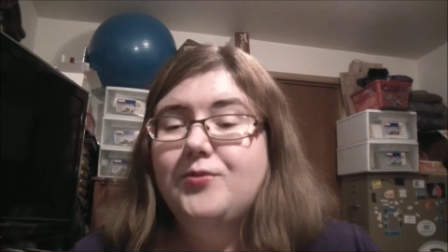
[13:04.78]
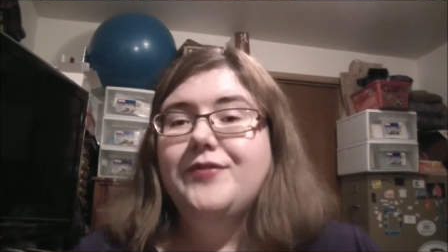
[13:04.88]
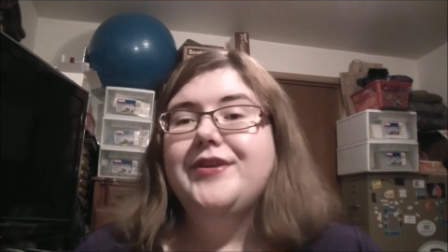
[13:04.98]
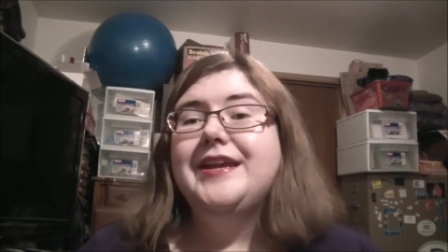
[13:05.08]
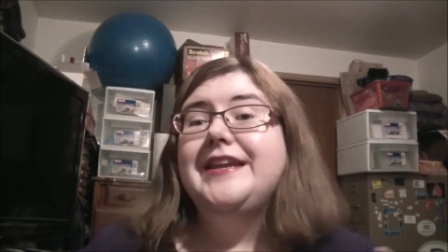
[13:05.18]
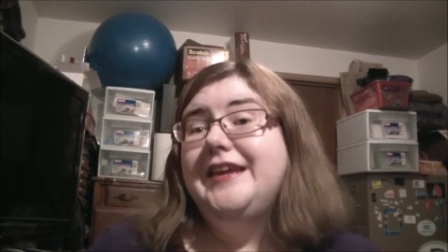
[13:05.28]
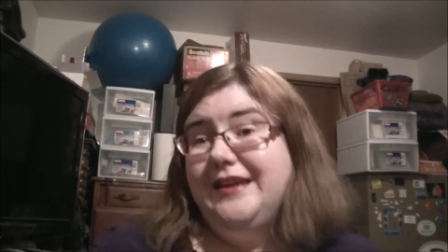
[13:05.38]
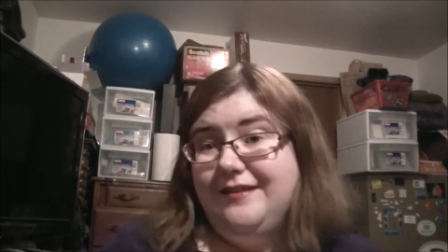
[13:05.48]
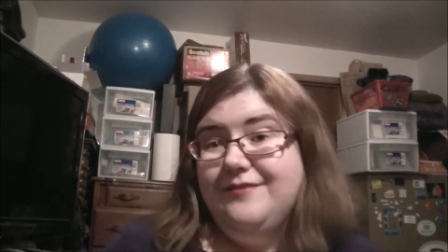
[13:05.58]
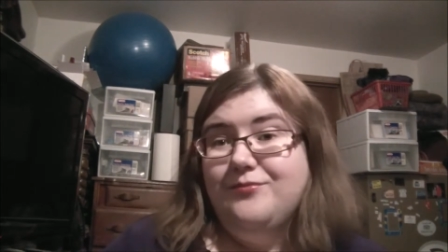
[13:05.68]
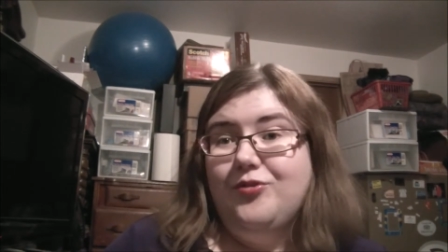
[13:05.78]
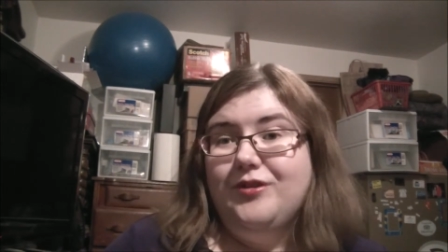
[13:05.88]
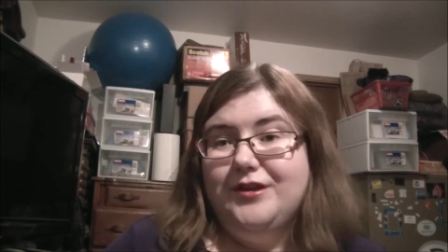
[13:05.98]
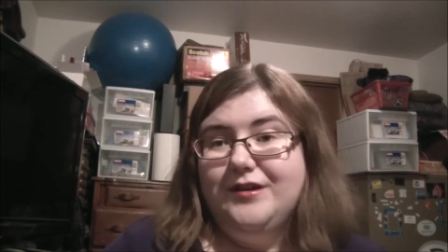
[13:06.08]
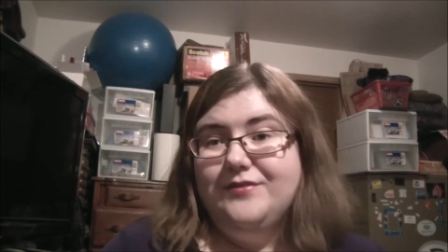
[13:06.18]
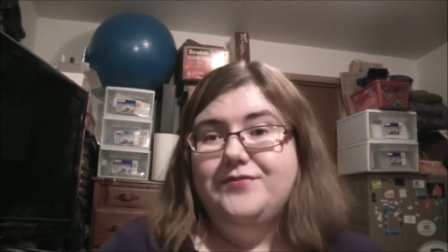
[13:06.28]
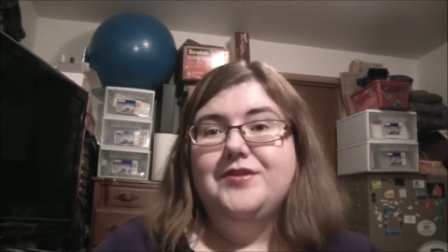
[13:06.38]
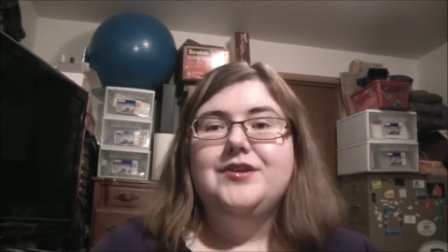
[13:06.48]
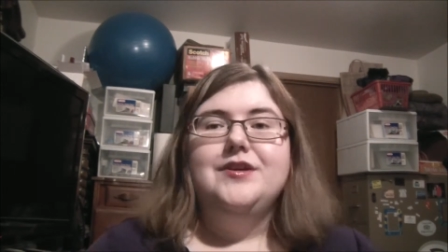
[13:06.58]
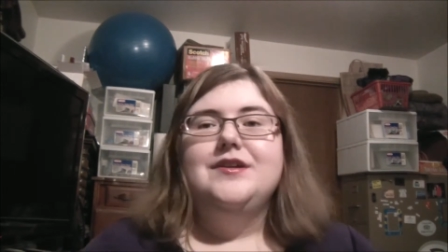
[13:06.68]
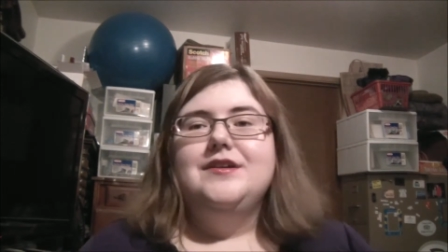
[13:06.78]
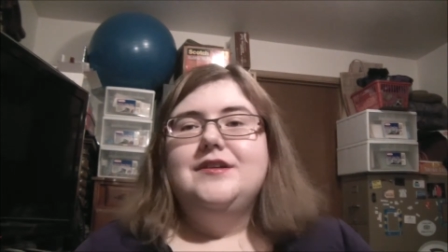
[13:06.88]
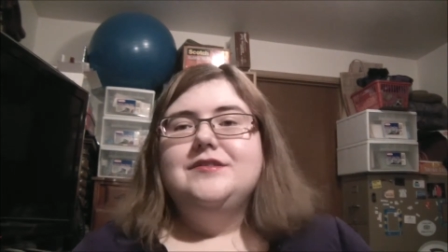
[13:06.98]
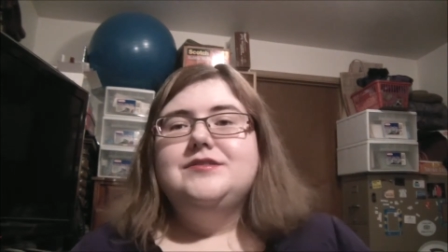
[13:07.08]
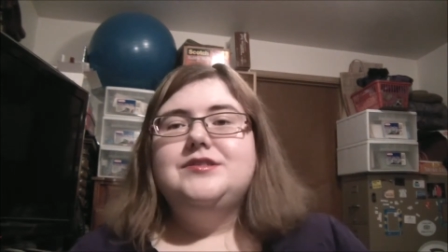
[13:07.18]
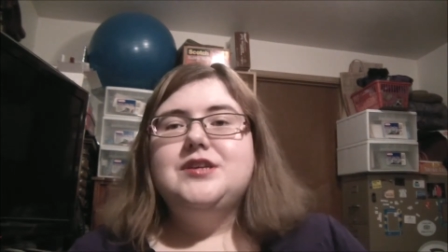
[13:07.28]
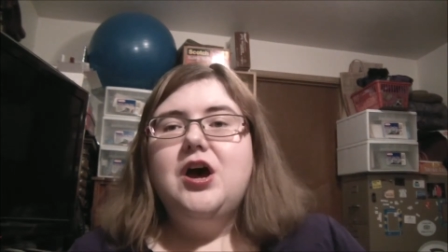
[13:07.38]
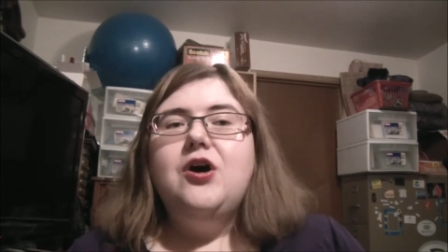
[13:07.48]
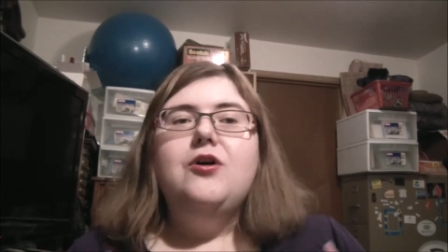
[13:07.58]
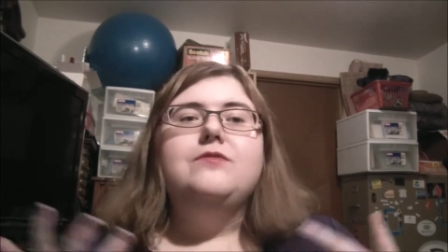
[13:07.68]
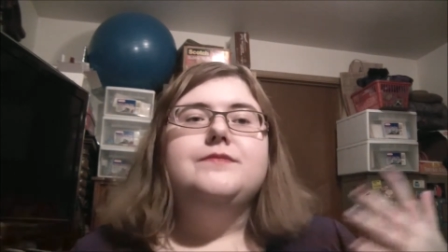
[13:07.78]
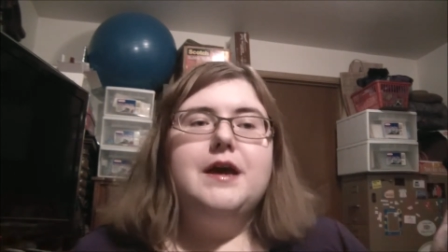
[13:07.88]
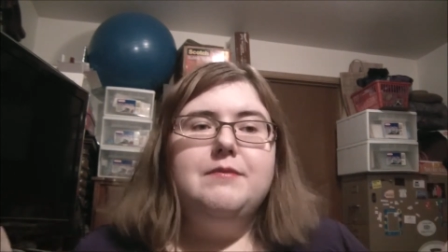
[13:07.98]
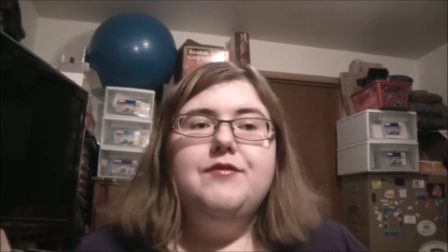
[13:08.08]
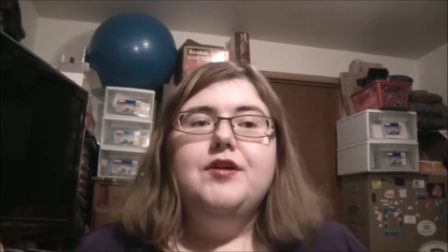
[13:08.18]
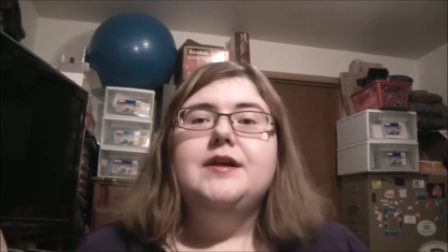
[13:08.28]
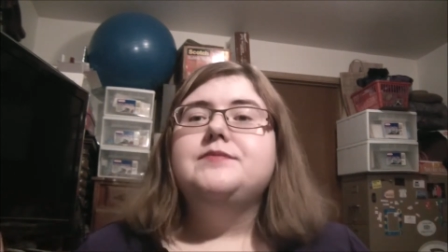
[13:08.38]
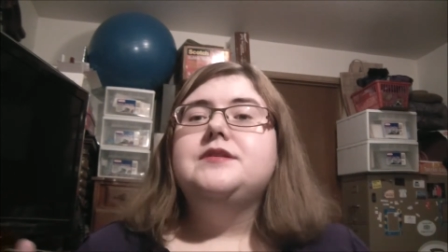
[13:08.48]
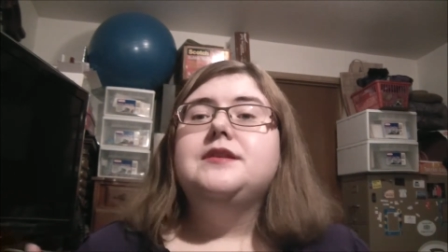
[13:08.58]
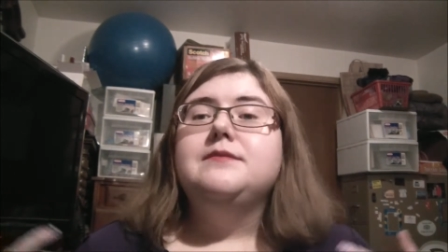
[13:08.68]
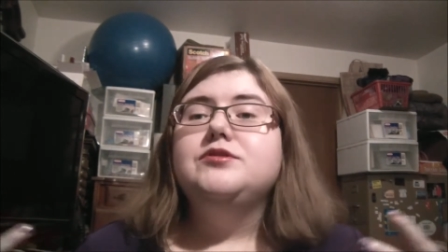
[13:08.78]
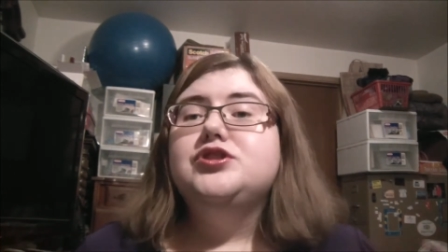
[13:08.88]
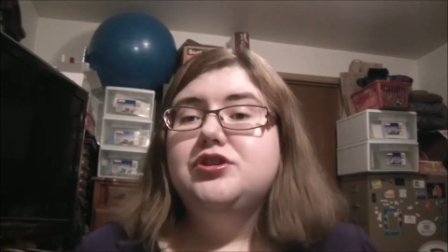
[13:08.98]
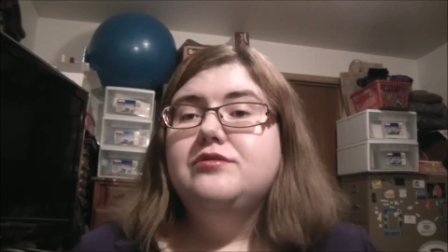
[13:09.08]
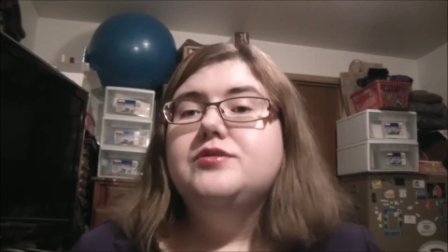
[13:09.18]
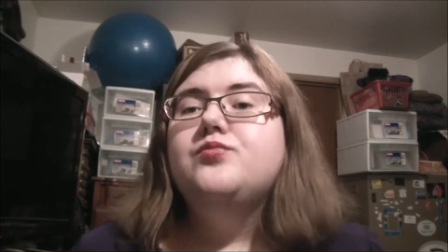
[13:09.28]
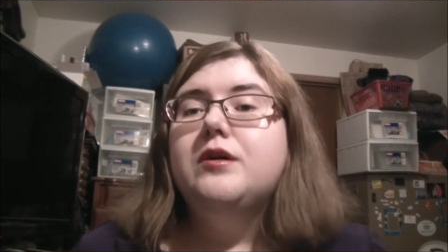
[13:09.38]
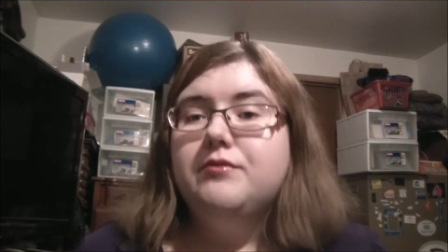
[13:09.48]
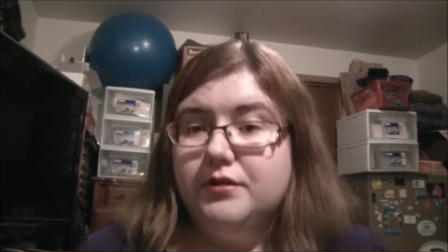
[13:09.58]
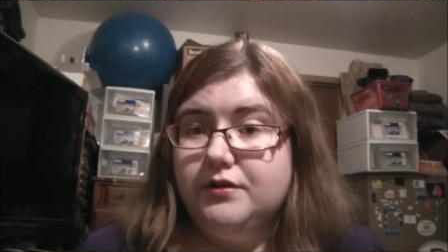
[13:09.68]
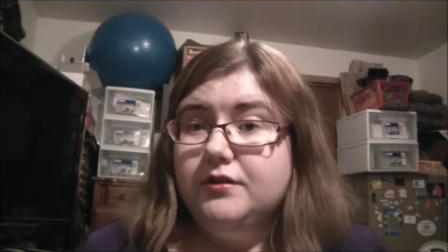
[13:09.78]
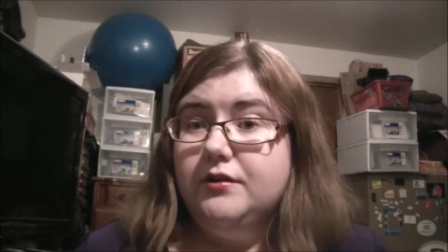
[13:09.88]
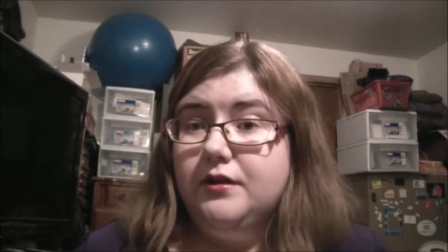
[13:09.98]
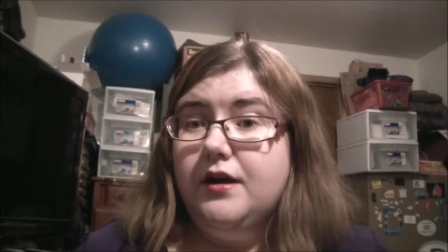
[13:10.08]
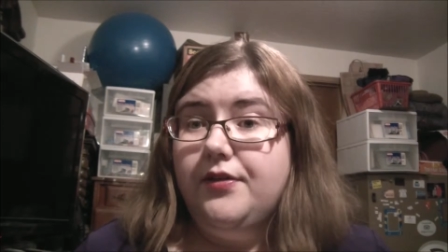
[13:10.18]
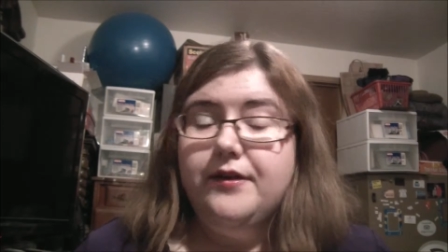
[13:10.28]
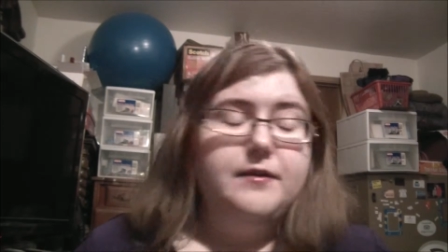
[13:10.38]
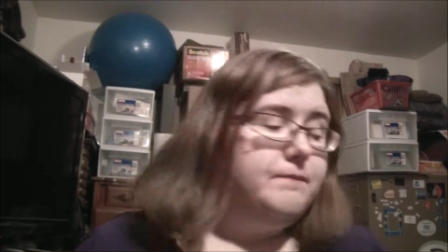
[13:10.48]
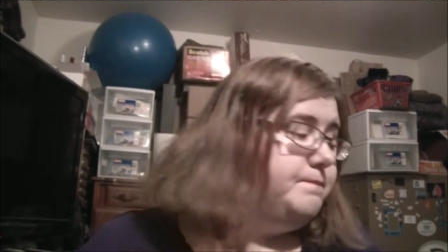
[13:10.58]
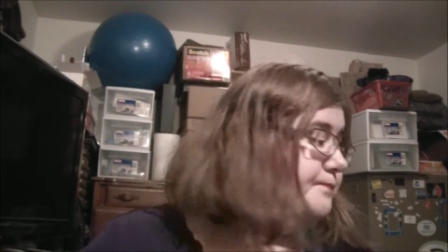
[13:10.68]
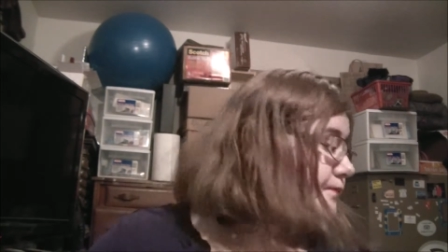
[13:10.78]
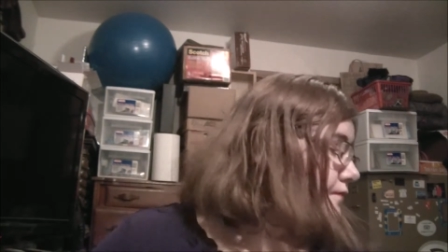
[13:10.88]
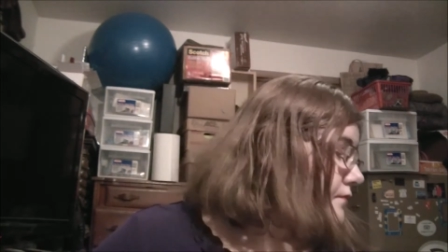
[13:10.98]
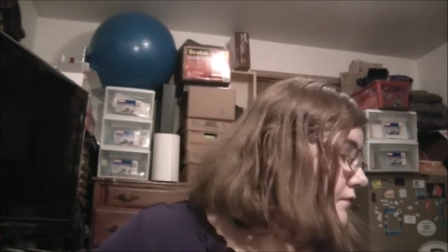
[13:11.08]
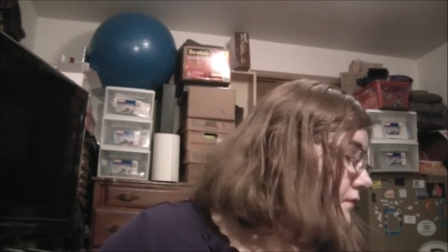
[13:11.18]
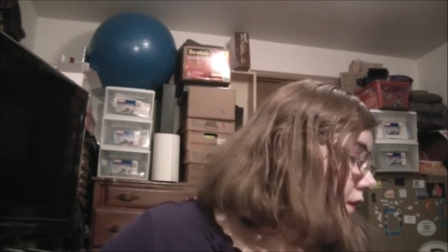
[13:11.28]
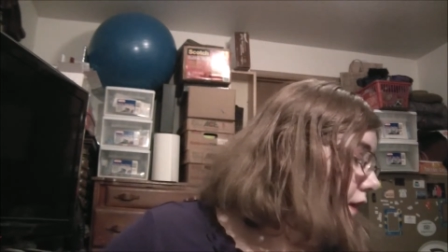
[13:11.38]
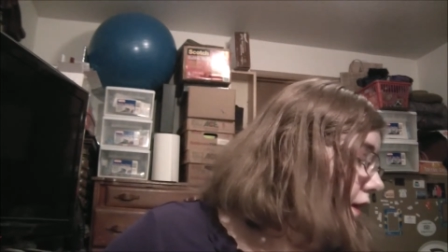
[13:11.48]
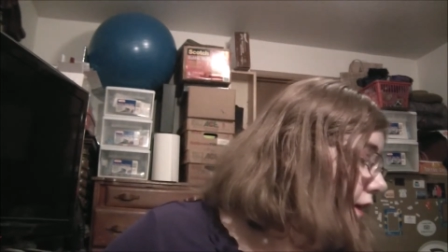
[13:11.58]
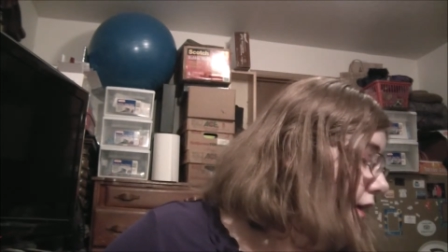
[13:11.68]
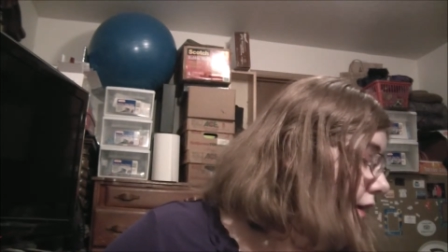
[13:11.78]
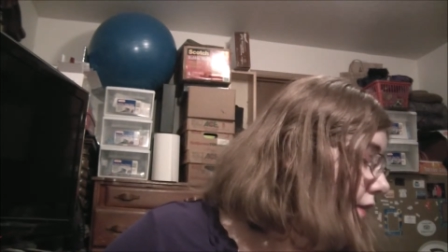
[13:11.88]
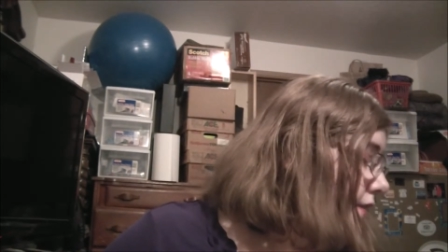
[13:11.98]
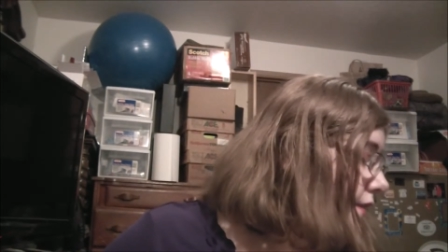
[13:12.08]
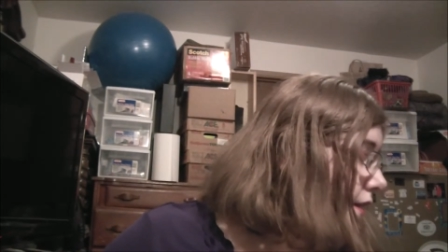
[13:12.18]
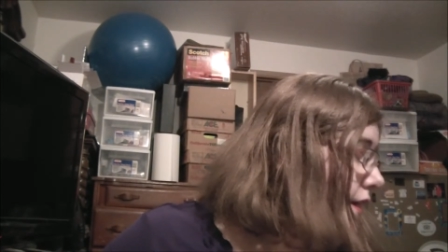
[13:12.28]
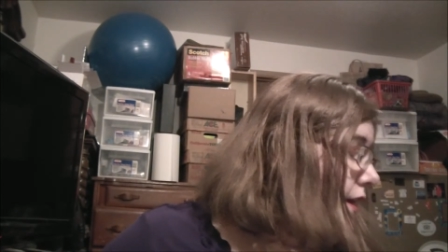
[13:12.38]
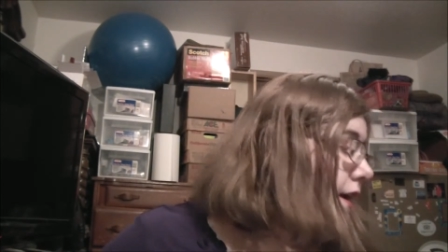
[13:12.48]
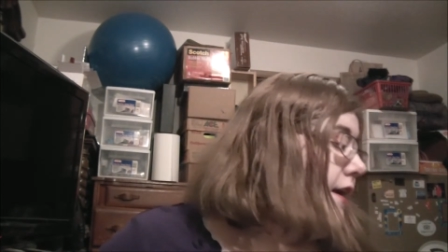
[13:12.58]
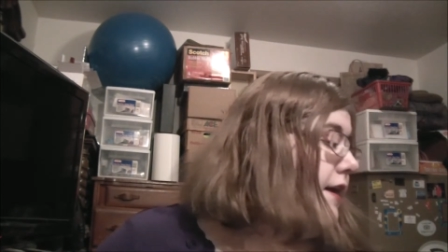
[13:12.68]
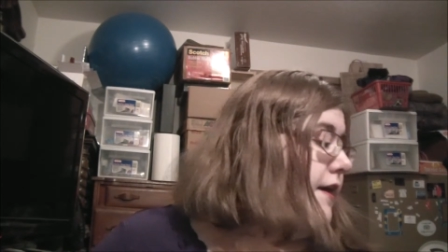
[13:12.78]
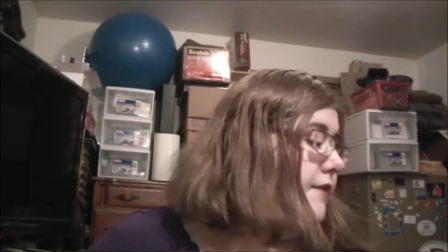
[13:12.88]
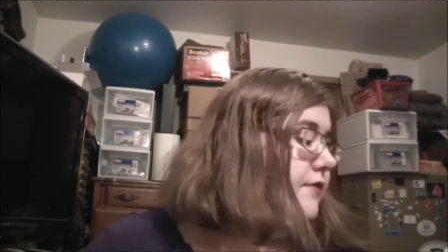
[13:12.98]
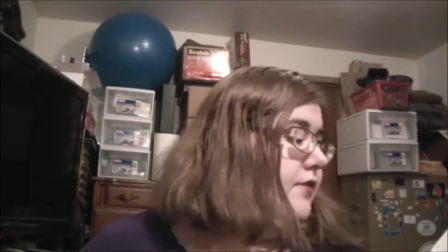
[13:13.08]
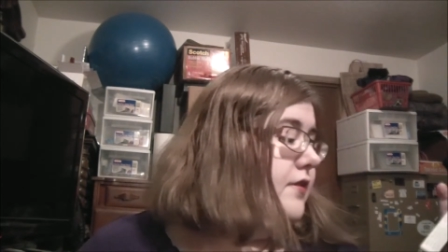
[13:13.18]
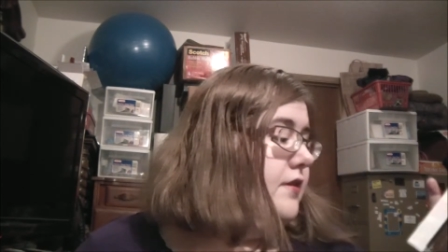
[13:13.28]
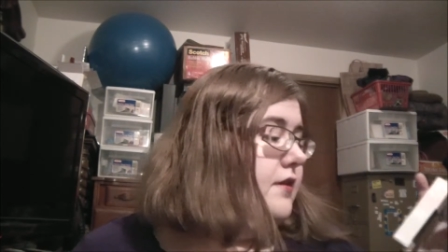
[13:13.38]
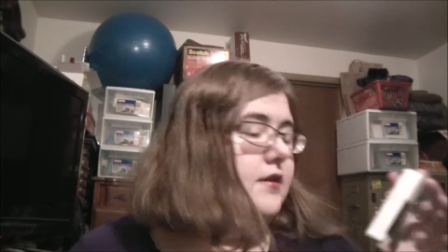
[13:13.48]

or what they need more of. So I'm leaving it up to them to choose what will look good on them. And then I have